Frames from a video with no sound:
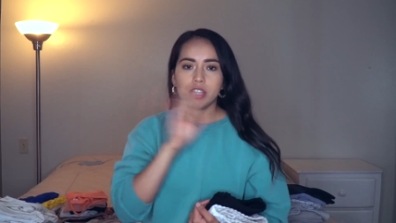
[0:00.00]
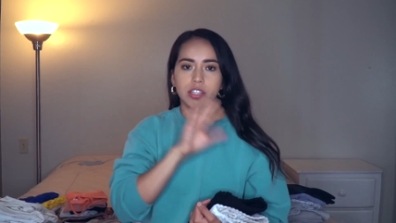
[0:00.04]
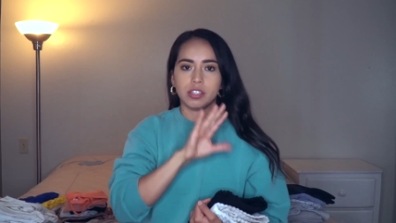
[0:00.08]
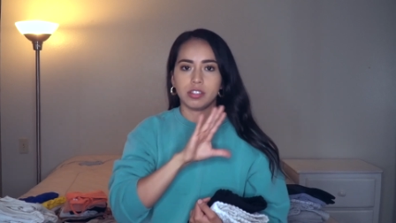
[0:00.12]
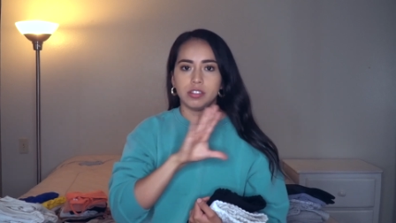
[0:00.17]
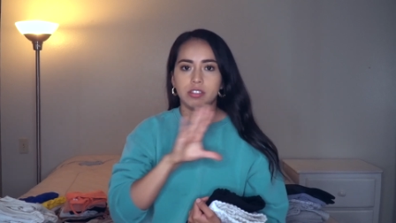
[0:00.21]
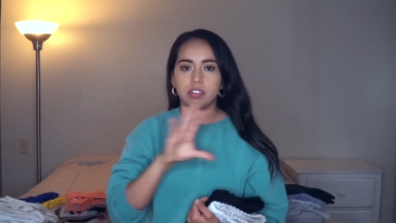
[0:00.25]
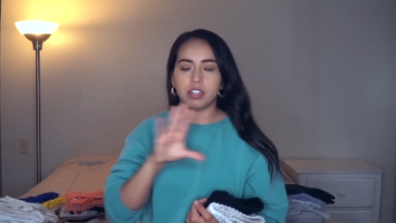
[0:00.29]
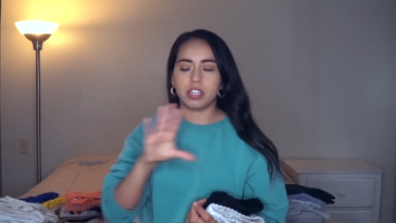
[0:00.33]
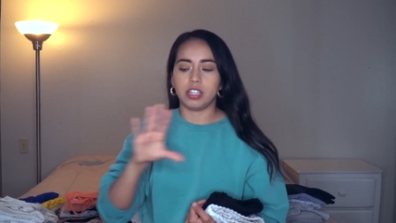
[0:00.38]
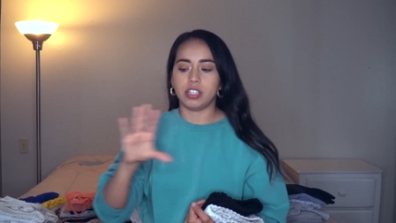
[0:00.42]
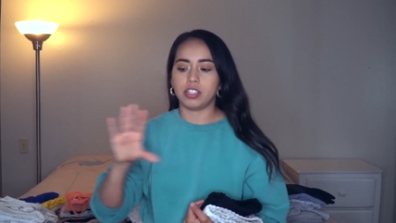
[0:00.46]

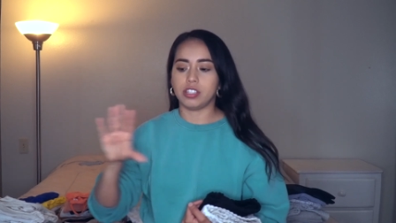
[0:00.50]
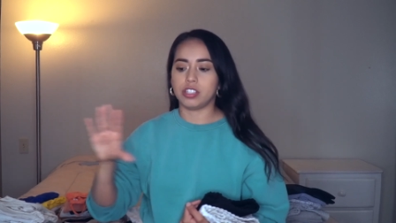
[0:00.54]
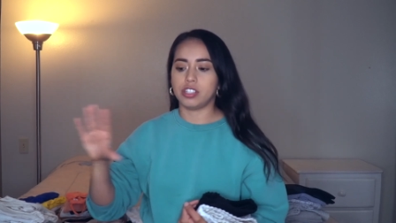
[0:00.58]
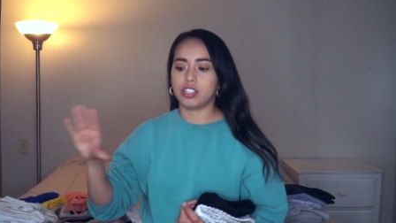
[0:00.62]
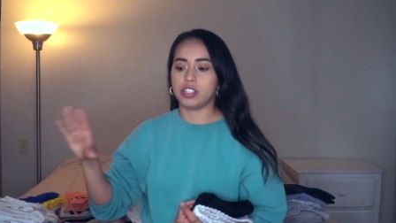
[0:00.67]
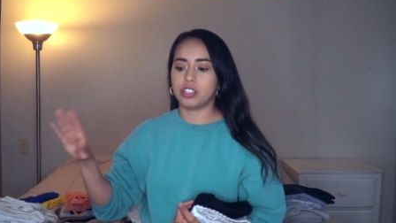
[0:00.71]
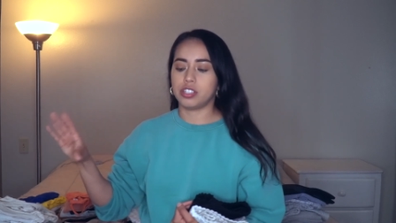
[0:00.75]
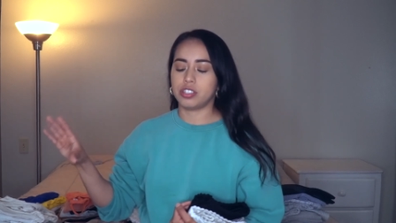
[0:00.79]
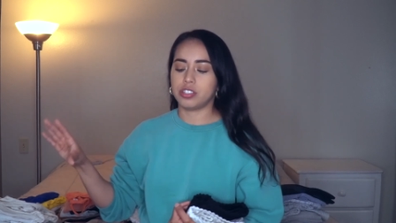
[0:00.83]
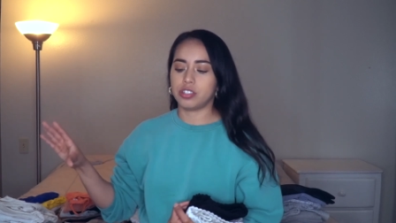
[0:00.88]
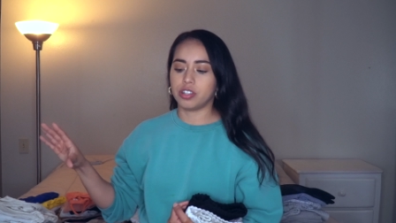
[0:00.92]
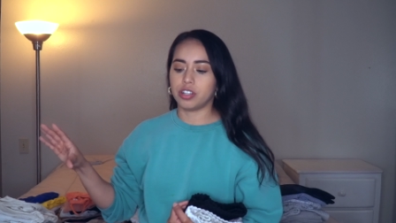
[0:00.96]
So you can
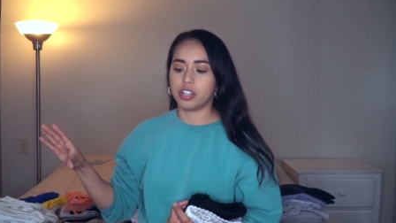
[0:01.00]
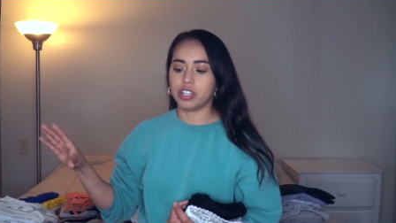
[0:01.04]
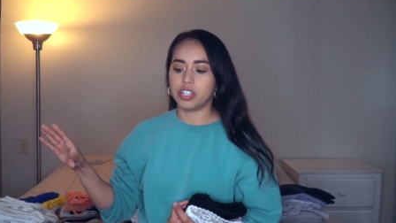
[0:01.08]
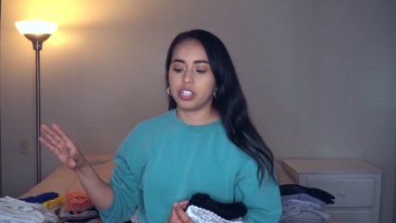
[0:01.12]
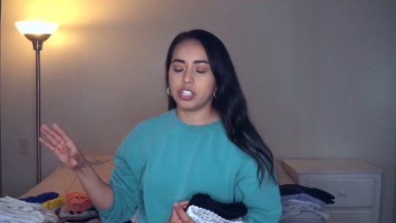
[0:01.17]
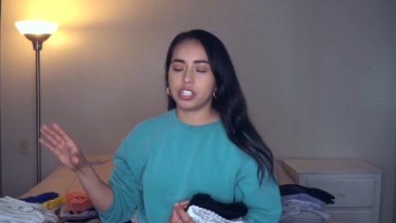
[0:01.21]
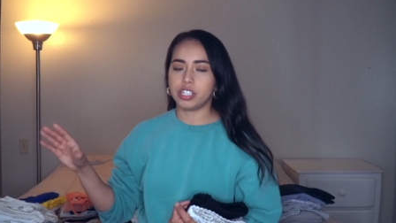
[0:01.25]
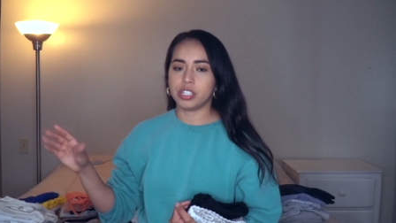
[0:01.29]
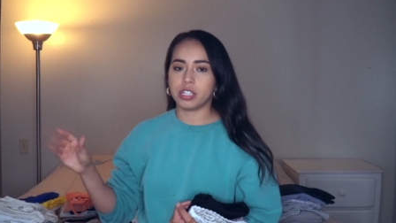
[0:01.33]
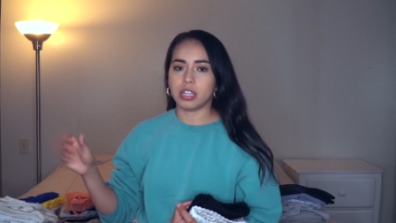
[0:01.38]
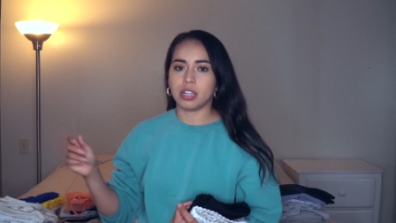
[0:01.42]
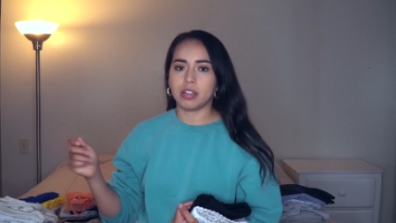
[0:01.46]
just
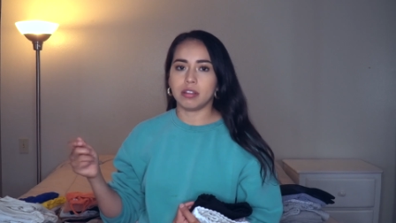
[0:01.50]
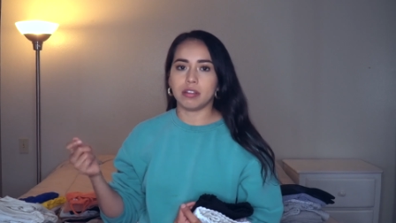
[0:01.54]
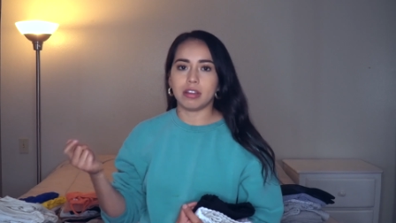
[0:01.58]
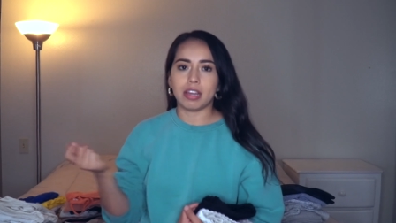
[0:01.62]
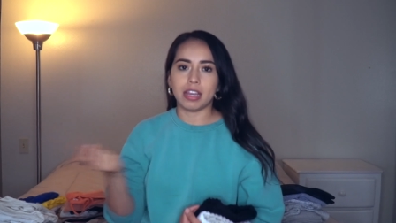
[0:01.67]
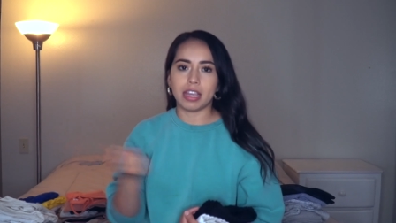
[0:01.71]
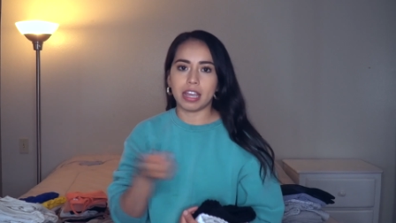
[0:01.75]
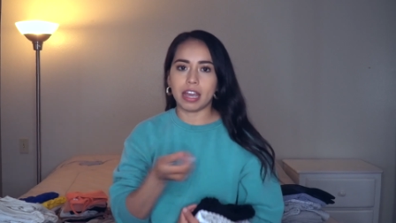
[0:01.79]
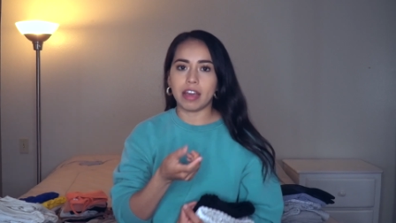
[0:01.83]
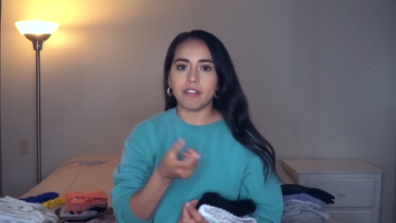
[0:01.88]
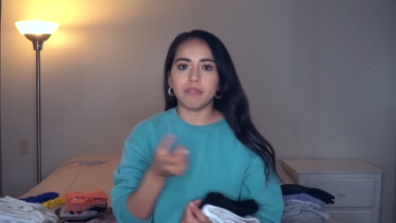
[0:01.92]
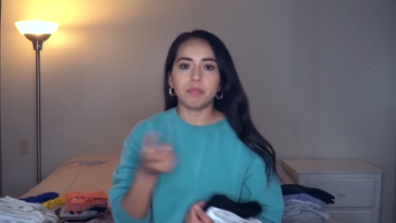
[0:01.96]
search.
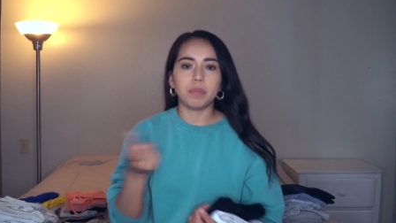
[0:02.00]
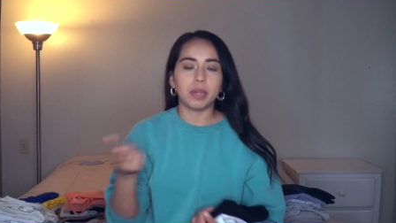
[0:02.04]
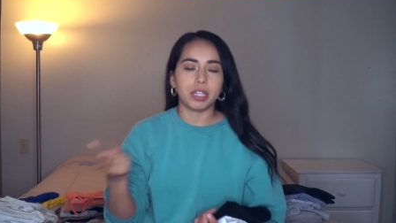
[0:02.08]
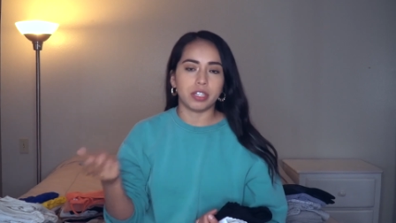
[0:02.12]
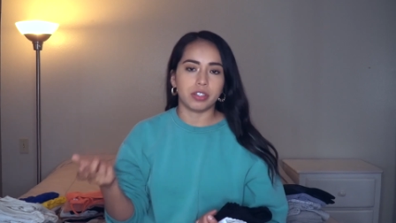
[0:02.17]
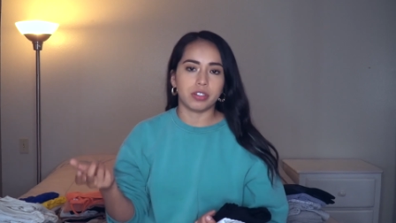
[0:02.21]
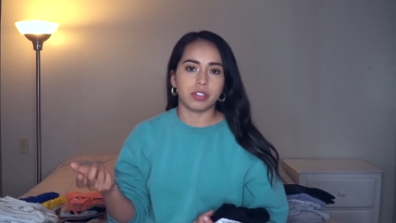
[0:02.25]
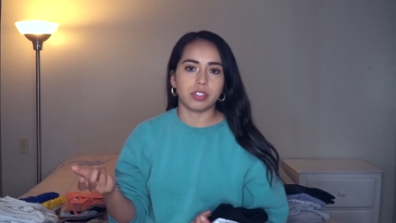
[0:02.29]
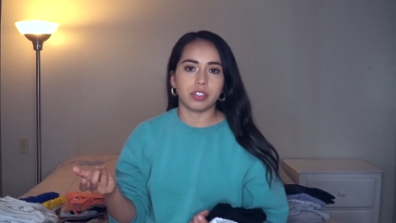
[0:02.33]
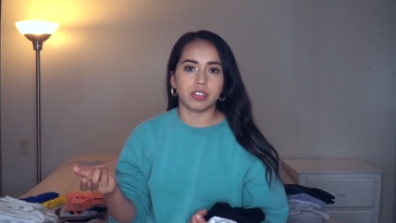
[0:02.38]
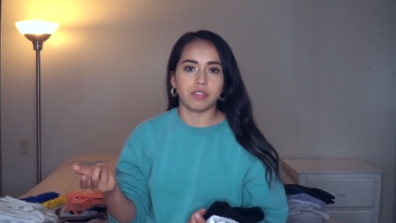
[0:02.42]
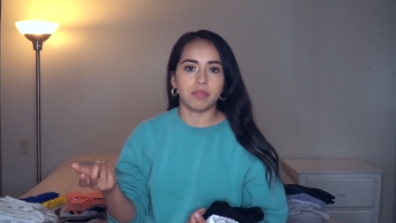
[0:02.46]
I have
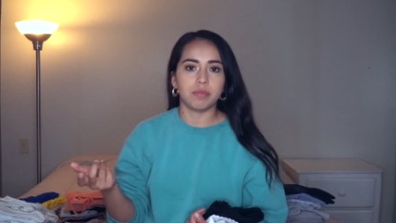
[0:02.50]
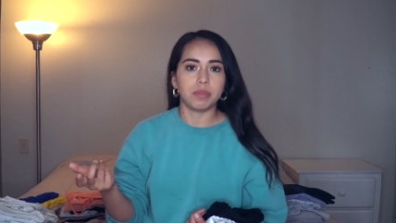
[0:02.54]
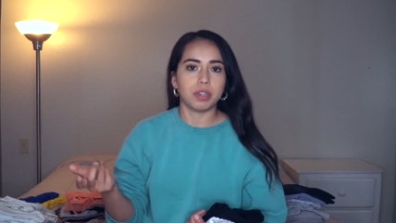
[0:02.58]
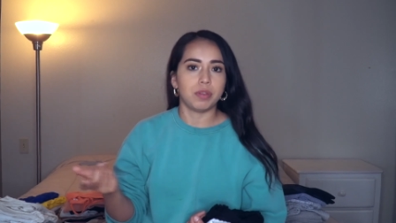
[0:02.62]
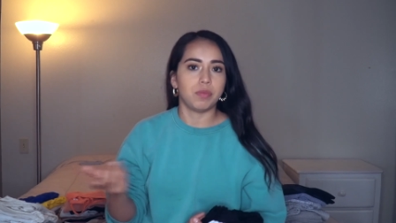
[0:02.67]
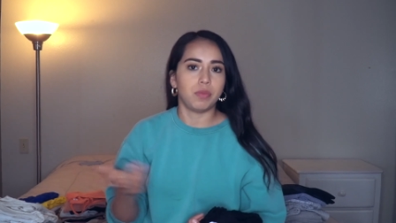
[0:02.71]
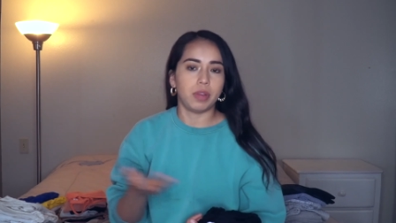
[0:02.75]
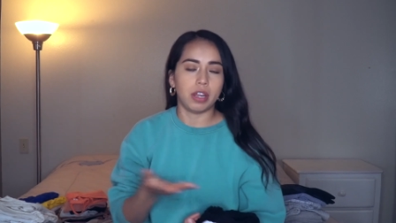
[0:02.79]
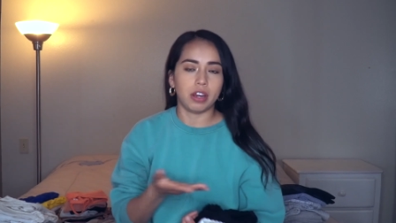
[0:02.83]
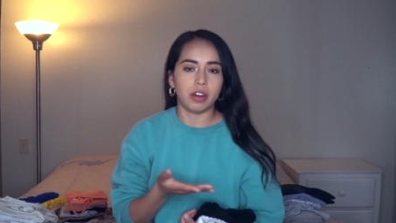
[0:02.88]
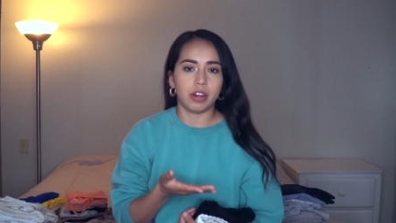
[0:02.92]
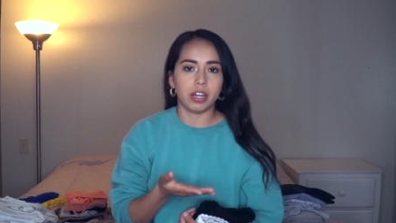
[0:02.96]
pictures of me
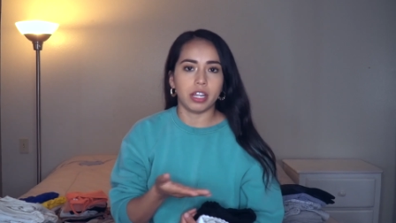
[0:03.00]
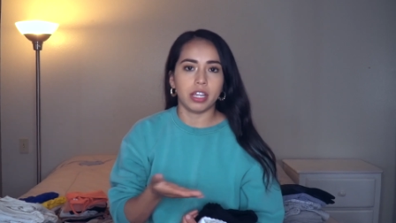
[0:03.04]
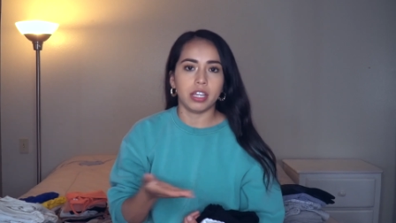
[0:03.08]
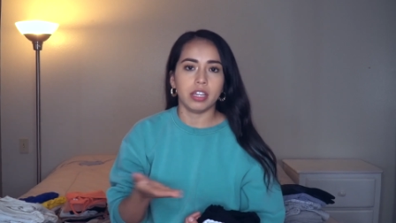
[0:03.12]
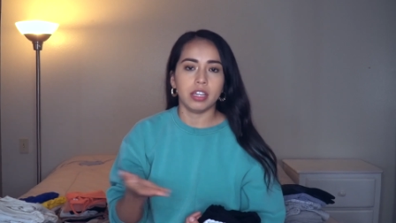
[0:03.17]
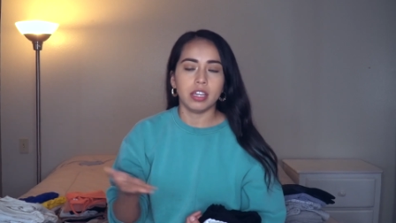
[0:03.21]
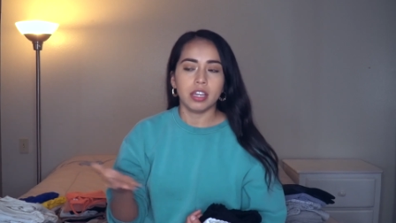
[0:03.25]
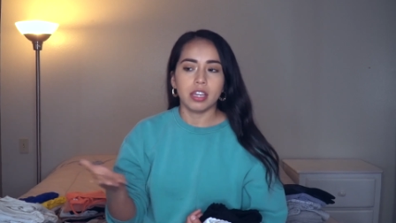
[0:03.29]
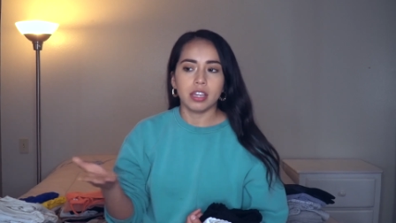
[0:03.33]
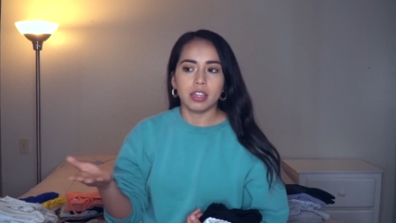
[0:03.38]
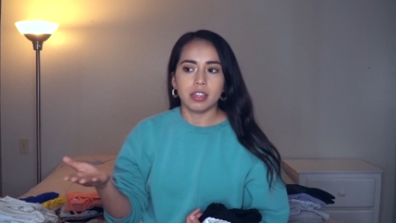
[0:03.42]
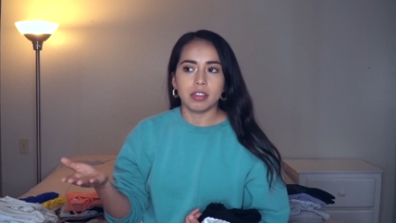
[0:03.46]
wearing.